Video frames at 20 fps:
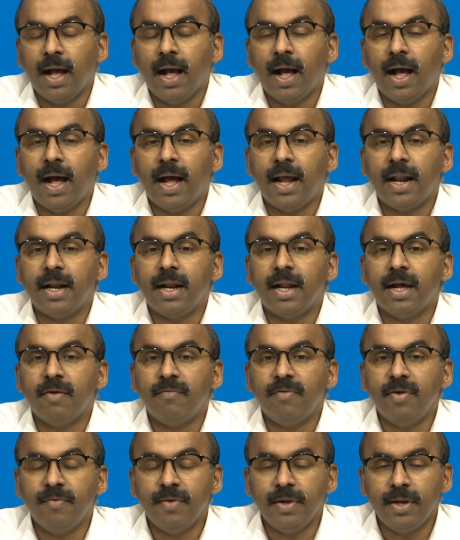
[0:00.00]
and
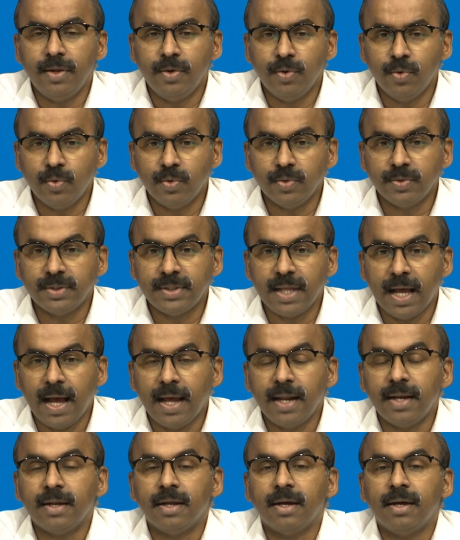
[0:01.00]
we will use
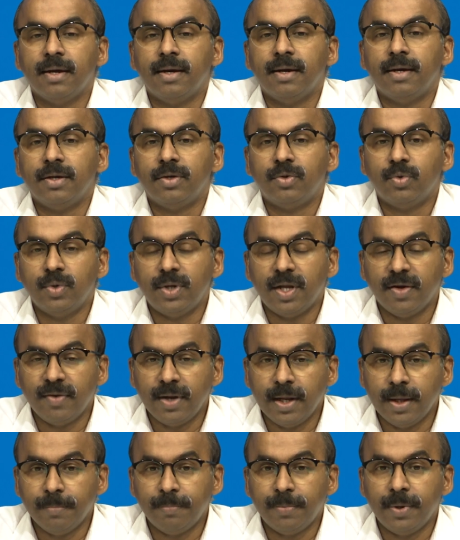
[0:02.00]
that to
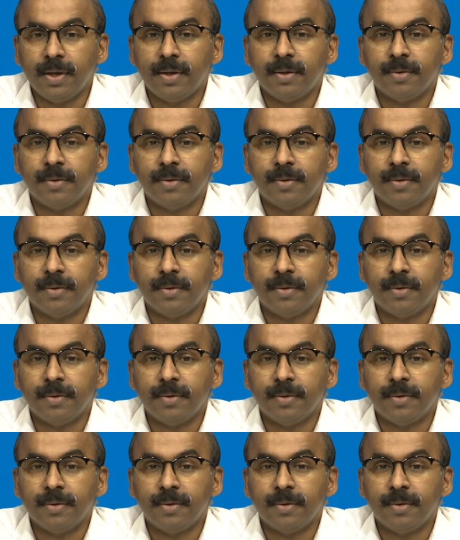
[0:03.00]
develop